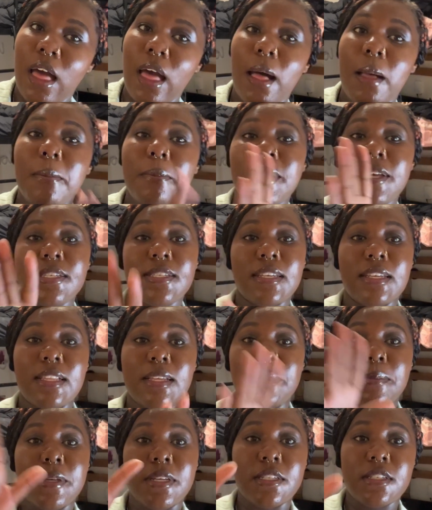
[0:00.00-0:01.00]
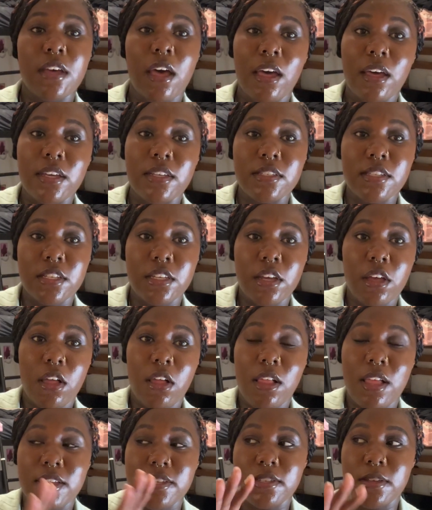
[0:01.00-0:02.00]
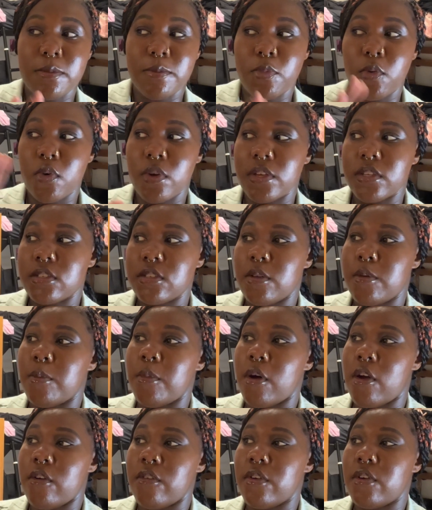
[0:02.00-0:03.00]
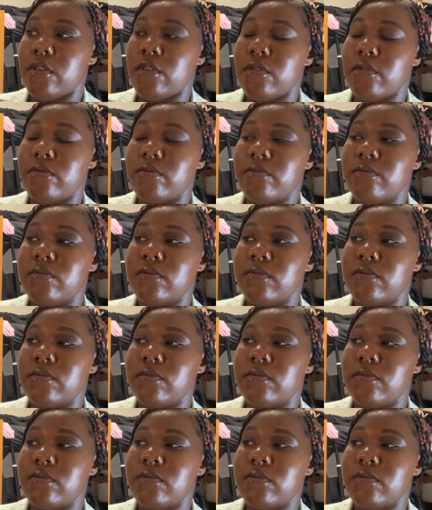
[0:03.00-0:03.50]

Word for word: I'll basically be talking to y'all at some point tomorrow,